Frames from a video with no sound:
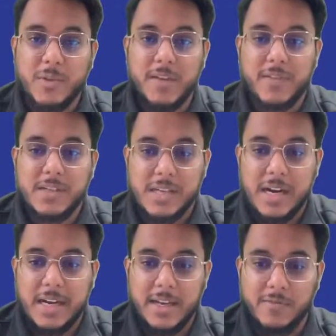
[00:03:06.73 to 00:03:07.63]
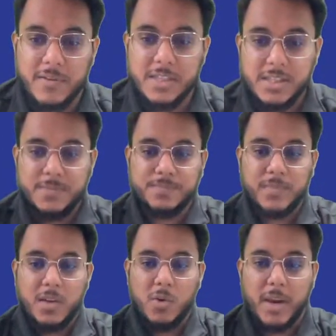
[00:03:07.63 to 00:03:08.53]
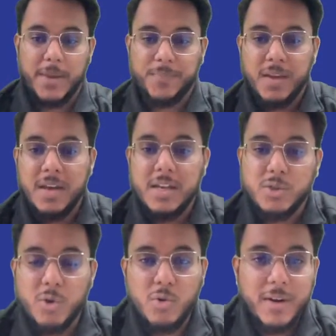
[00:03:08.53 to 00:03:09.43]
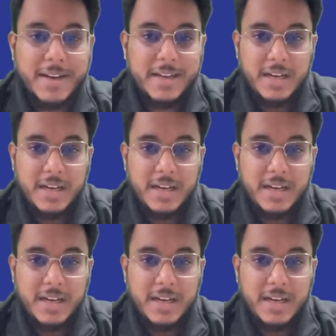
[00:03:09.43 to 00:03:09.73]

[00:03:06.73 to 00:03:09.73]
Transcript: with the first article first. Okay, so